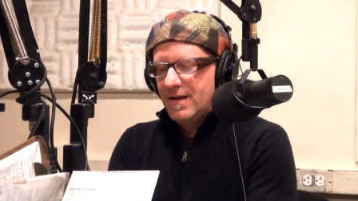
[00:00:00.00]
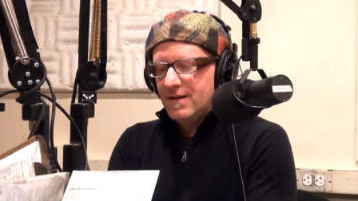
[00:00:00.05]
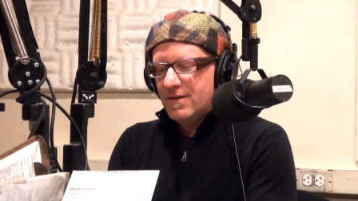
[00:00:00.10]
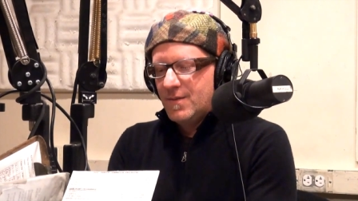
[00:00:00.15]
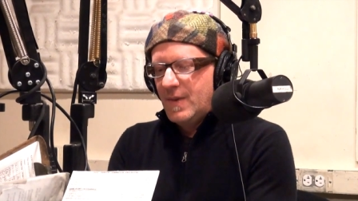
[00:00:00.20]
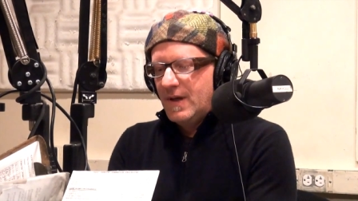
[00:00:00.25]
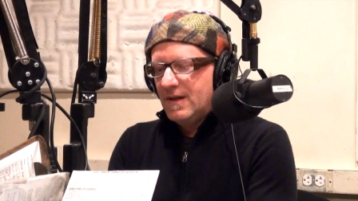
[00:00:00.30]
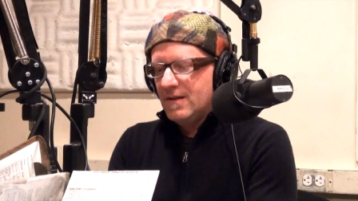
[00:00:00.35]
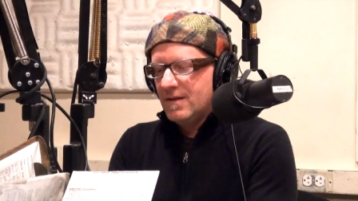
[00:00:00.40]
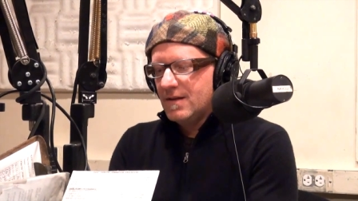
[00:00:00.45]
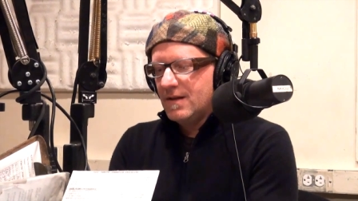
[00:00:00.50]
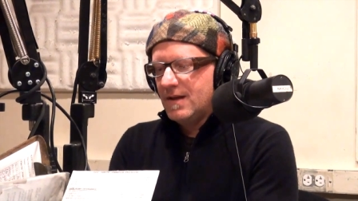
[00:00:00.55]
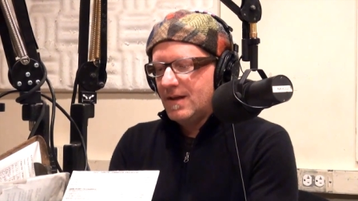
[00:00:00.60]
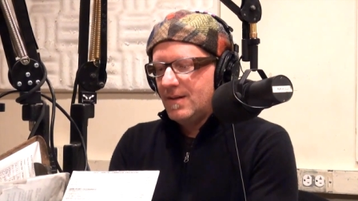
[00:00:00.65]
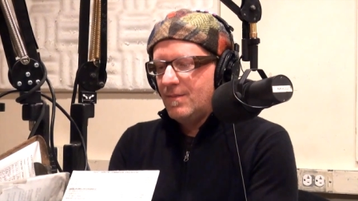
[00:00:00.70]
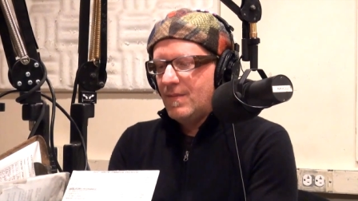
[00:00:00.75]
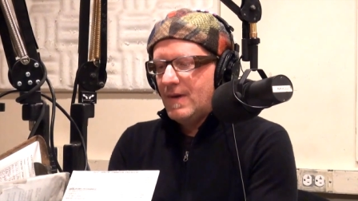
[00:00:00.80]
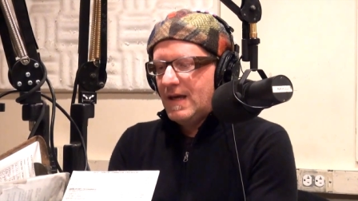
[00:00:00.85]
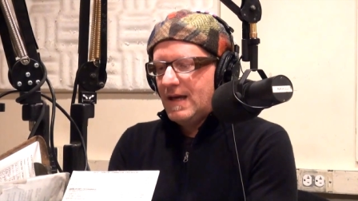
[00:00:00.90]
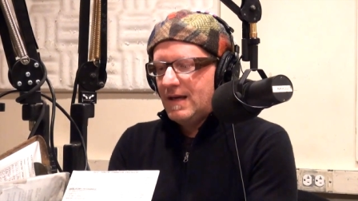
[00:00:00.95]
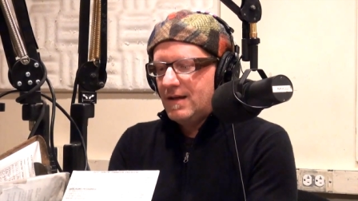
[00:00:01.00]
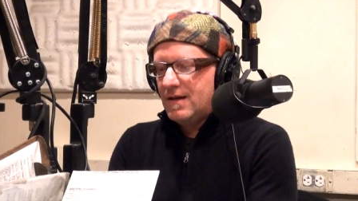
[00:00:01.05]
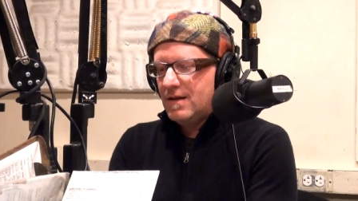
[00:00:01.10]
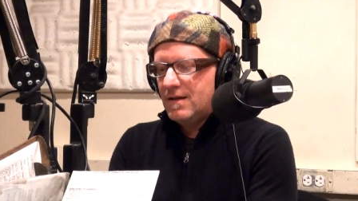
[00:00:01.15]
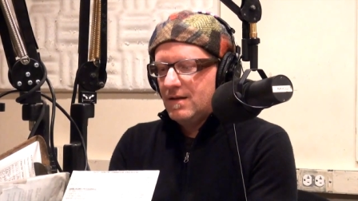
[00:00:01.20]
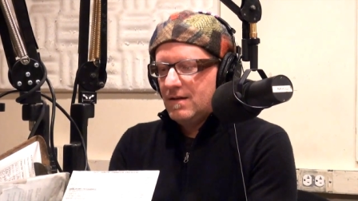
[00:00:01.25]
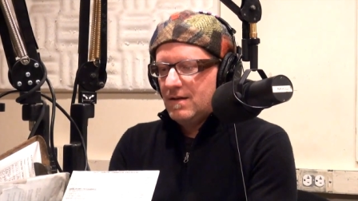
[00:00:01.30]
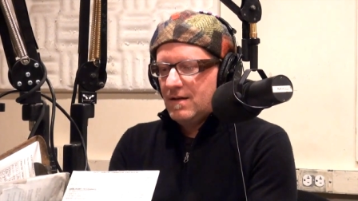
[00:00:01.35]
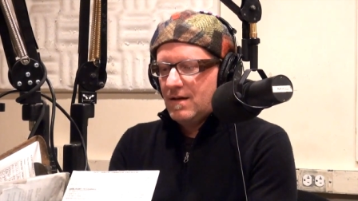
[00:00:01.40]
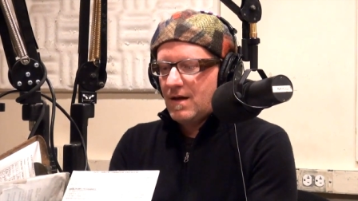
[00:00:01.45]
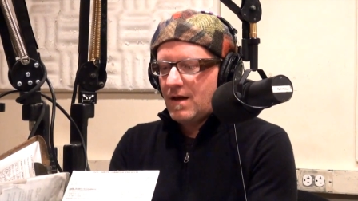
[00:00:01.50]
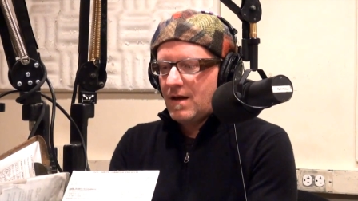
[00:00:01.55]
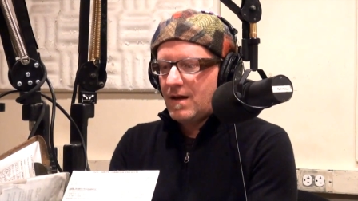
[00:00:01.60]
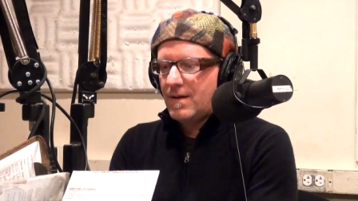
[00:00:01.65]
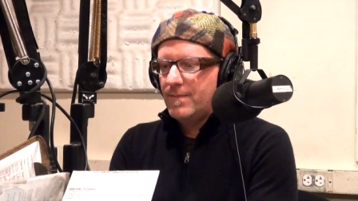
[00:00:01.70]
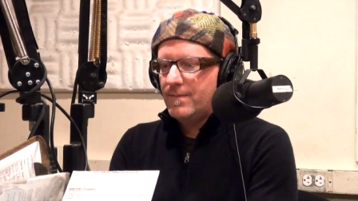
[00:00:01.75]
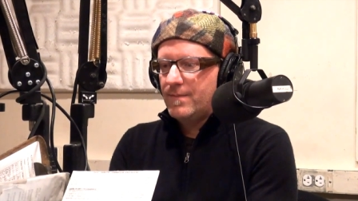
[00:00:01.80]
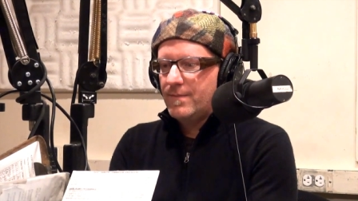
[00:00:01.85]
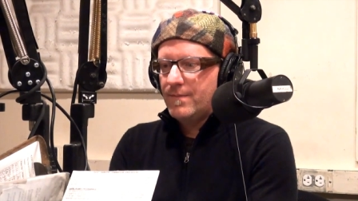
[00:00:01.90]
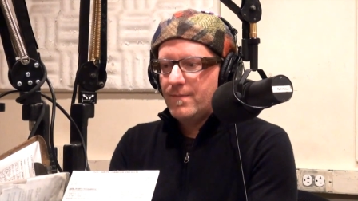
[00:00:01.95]
it's basically made
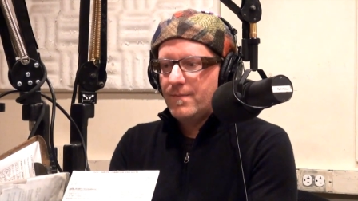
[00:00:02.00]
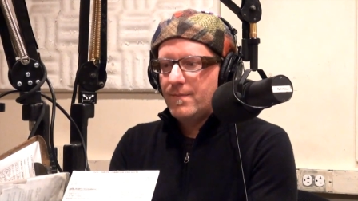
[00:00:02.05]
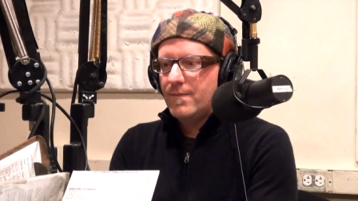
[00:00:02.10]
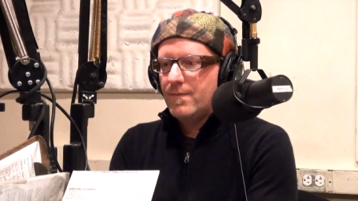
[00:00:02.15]
um,